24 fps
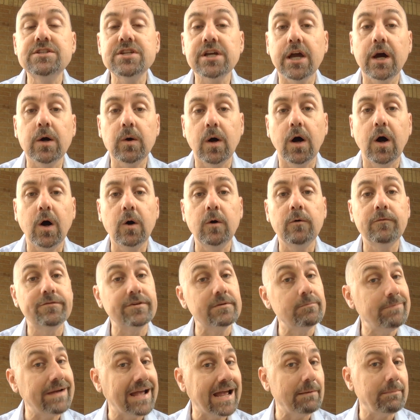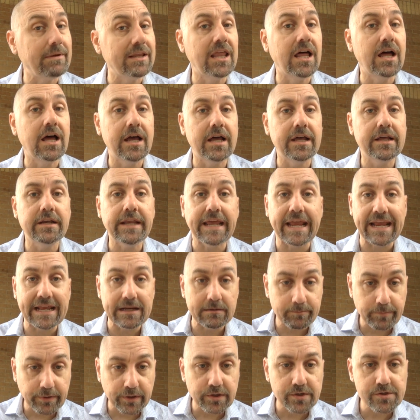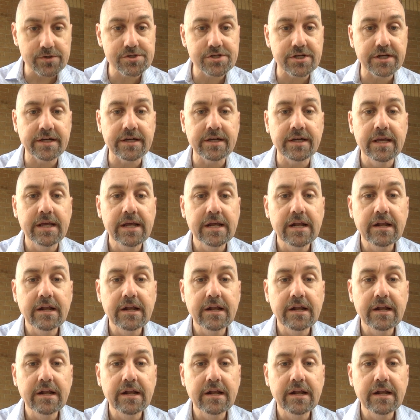to go home from Babylon and Persia,